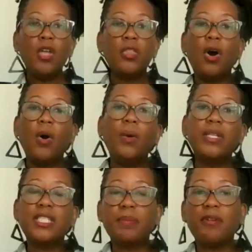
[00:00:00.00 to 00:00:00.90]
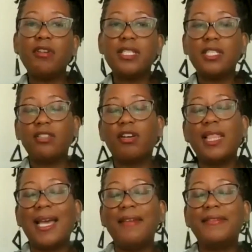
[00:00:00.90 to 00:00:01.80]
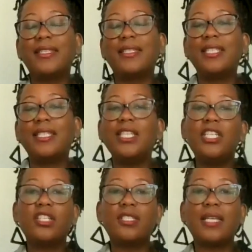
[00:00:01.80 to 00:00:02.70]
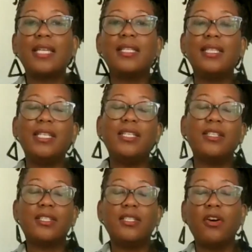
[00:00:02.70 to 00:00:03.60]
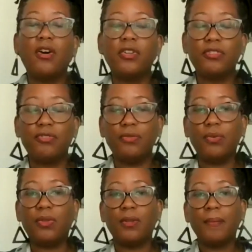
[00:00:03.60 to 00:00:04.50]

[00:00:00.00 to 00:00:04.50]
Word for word: The Holy Spirit is in our lives to teach us and to lead us in all truth.